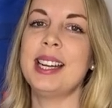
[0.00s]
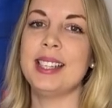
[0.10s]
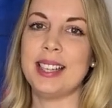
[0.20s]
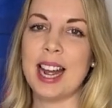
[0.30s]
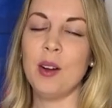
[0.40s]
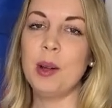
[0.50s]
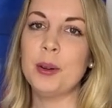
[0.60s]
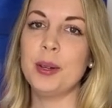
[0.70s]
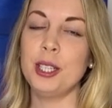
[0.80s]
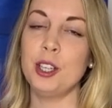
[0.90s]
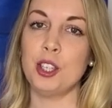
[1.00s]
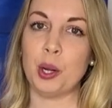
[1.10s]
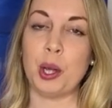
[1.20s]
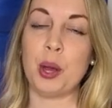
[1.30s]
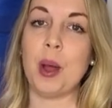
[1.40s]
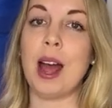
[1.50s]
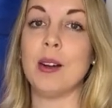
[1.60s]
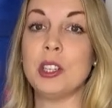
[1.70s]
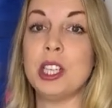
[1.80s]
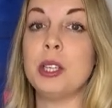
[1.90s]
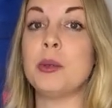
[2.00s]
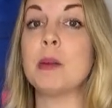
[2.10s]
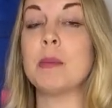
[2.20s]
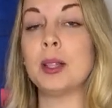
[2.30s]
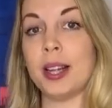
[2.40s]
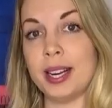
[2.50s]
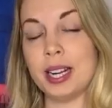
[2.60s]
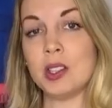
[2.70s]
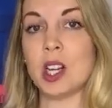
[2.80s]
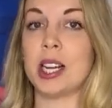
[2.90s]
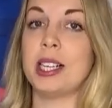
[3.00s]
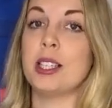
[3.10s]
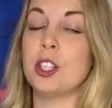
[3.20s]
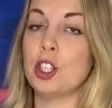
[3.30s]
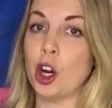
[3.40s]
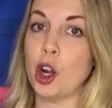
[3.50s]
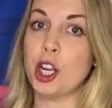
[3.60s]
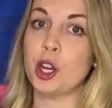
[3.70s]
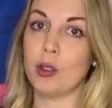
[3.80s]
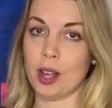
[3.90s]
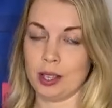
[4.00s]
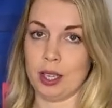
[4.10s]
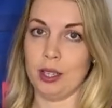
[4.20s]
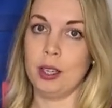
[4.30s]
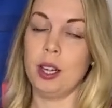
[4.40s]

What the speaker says: Now I'm going to show you how to use blending lines during your lesson.